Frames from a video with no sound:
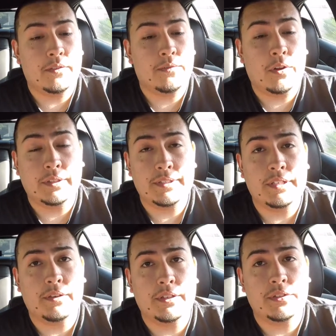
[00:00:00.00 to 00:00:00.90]
of
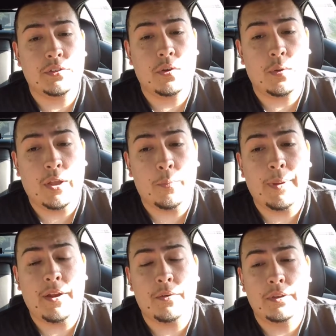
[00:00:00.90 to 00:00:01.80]
volunteering to go
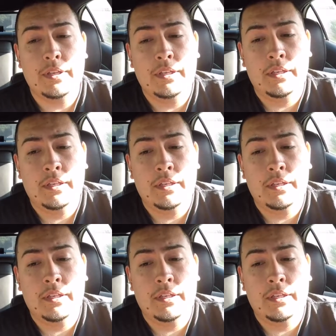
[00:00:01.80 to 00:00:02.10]
help out